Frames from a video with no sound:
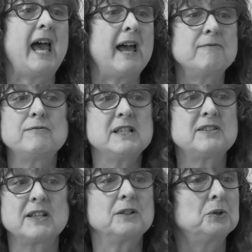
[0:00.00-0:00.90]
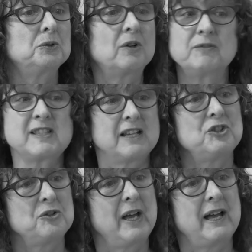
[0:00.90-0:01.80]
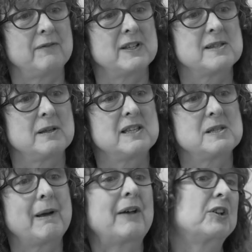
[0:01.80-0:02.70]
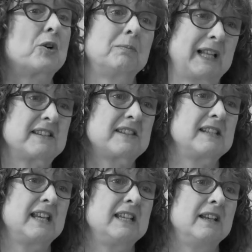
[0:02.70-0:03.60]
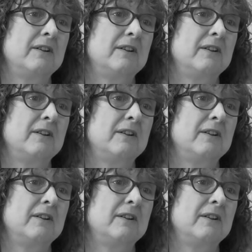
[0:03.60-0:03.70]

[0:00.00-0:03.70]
every single conversation you have is about the complexity